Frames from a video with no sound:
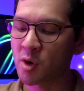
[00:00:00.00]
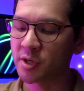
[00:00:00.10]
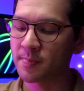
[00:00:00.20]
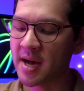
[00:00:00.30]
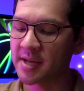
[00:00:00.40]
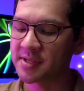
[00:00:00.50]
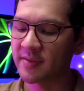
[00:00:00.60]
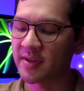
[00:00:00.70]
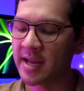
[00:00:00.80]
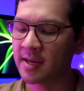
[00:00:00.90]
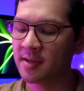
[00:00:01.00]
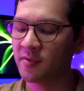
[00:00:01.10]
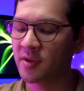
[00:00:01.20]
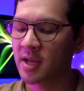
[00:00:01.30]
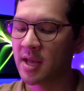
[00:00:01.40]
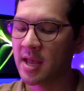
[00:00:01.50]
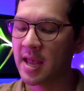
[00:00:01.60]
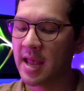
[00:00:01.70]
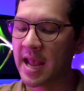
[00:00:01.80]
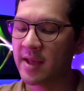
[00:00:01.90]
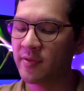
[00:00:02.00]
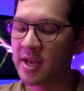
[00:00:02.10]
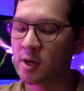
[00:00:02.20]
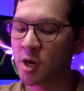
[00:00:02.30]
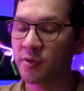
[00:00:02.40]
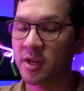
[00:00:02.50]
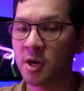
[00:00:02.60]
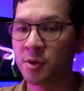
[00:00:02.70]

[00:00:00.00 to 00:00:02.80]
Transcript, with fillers: marked positive and negative. And then on the